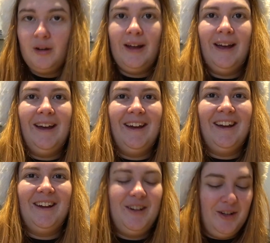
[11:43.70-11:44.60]

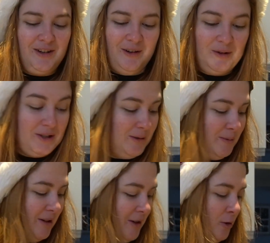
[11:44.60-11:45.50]
Hey, kiddo, because I was
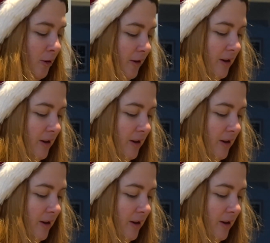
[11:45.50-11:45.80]
about to cry.